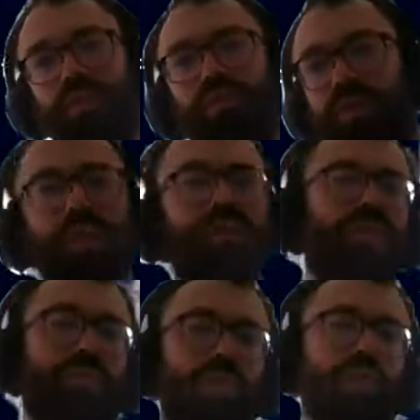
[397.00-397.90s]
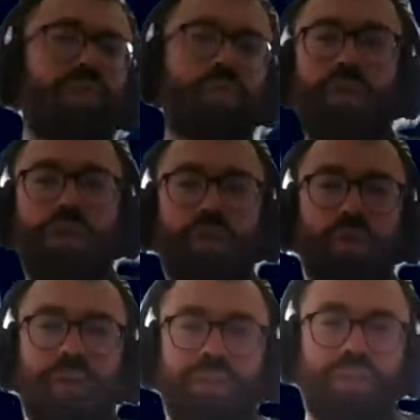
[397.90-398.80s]
We just want to make sure
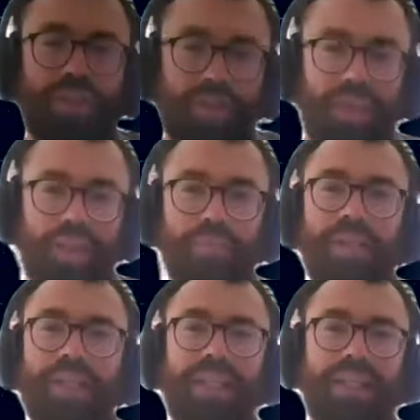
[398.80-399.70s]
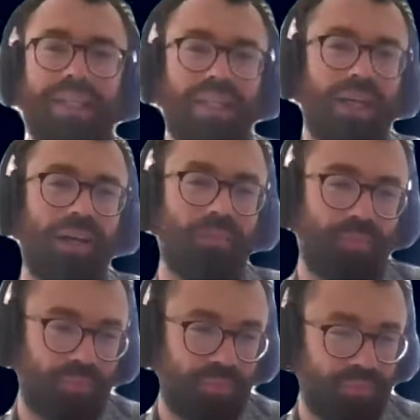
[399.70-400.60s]
that it isn't a completely
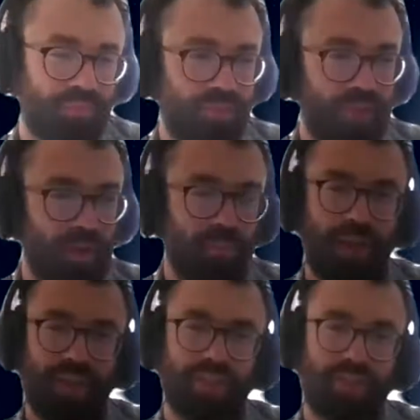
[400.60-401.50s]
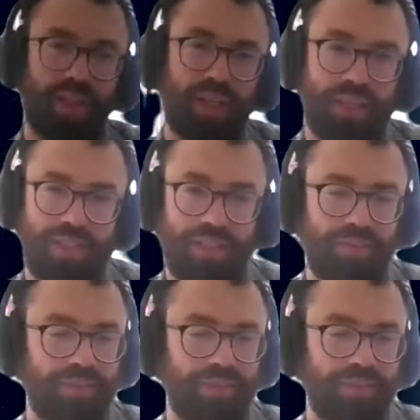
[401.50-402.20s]
pie in the sky idea.